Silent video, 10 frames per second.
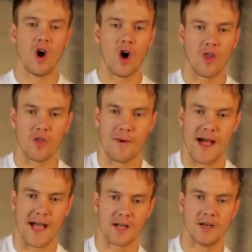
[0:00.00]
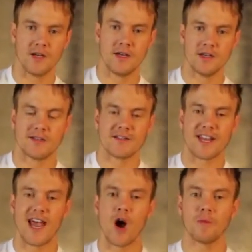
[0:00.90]
on the back. This is going
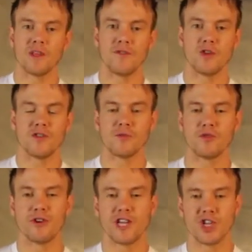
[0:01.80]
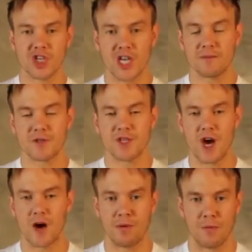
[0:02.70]
to help give you some great shape to
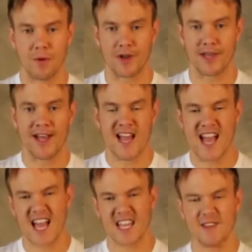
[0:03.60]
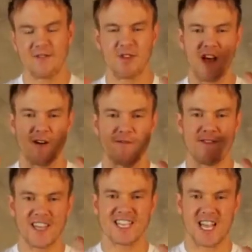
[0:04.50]
your upper body and give you that
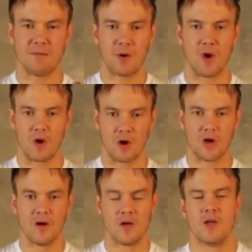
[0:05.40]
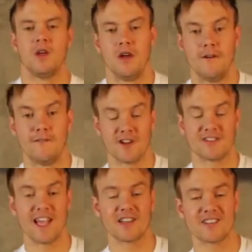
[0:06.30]
V-taper look.
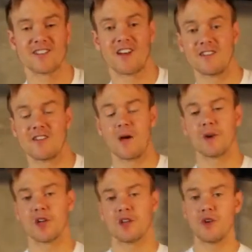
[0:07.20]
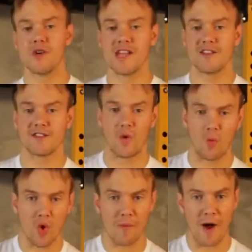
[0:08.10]
First exercise I'm going to do is a
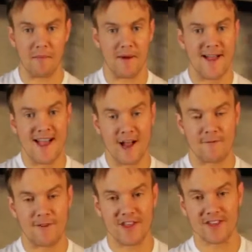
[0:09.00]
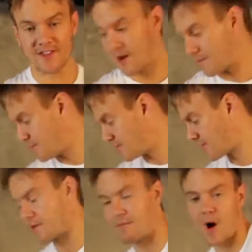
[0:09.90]
warm-up, and for this I'm
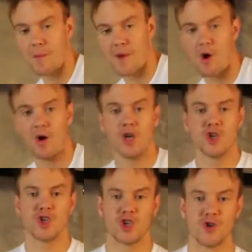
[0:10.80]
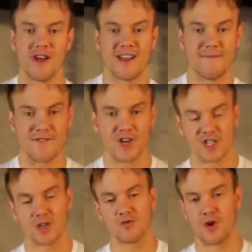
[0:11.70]
using the barbell to do an
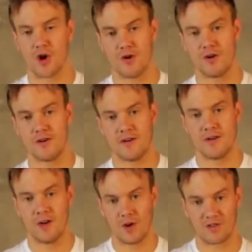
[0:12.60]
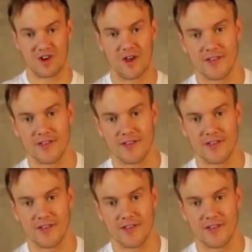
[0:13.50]
inverted row. Looks like